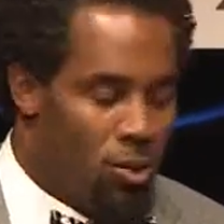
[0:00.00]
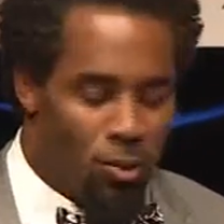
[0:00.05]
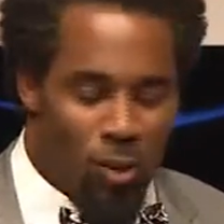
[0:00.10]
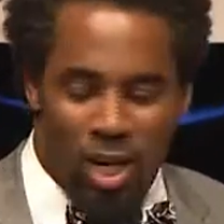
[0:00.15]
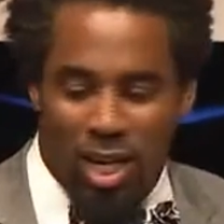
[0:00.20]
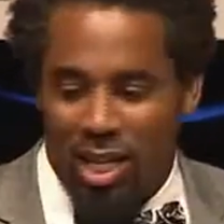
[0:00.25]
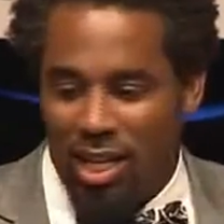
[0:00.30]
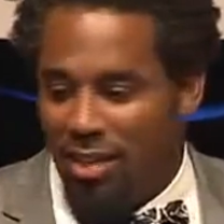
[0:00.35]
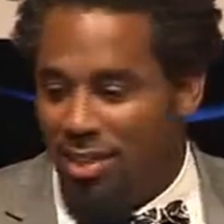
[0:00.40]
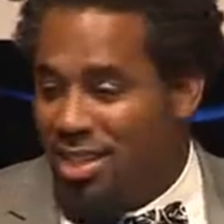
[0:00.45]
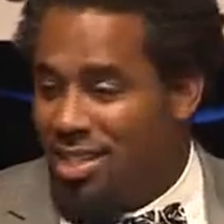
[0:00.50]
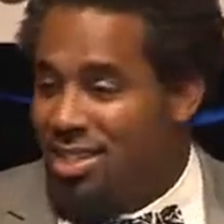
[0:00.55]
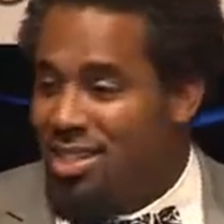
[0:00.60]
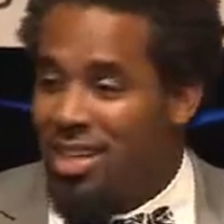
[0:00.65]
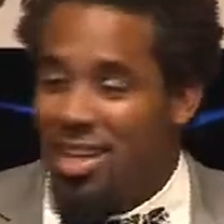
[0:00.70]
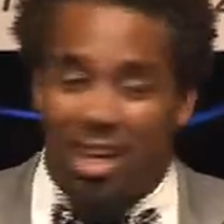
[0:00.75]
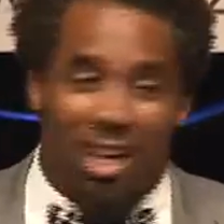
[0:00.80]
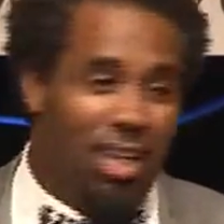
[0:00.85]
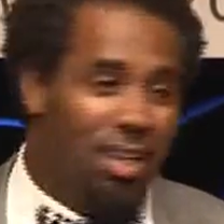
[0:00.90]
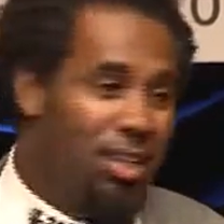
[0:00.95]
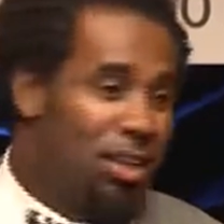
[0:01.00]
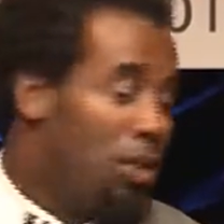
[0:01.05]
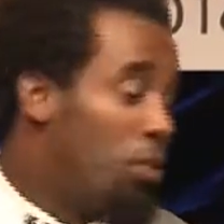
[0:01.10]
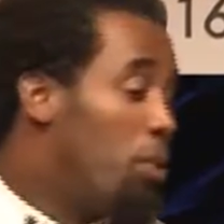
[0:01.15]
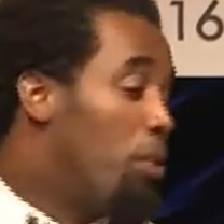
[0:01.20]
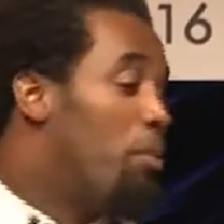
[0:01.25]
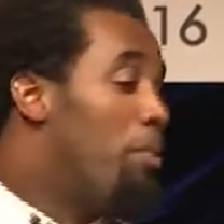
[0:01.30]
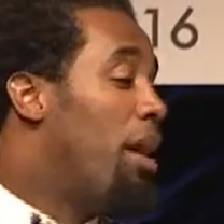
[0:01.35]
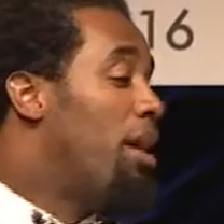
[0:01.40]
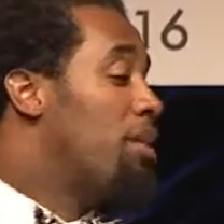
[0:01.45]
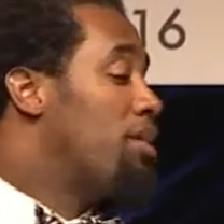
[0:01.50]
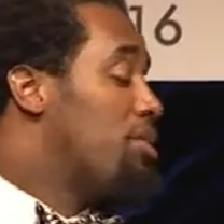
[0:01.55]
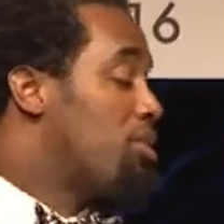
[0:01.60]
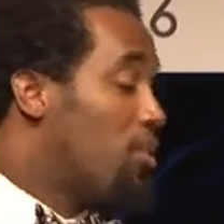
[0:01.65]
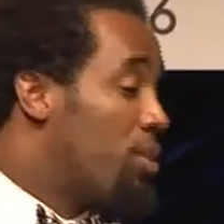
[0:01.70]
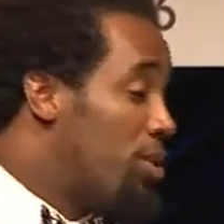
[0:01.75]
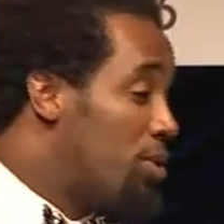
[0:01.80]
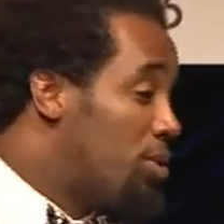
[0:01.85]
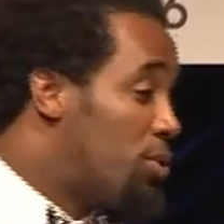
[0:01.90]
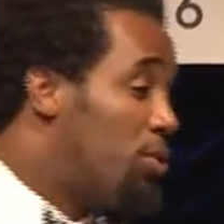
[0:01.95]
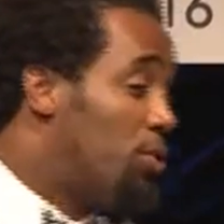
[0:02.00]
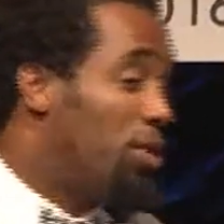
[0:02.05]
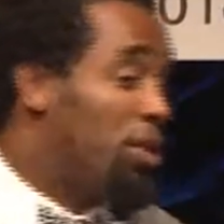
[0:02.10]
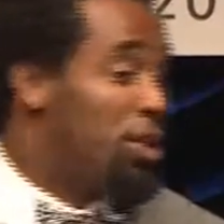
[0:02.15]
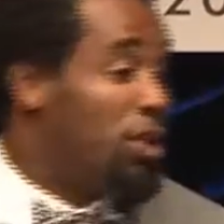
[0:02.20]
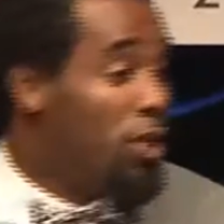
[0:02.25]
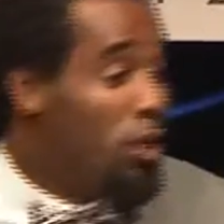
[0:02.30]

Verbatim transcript: We're going to let this kid go to a Montessori school.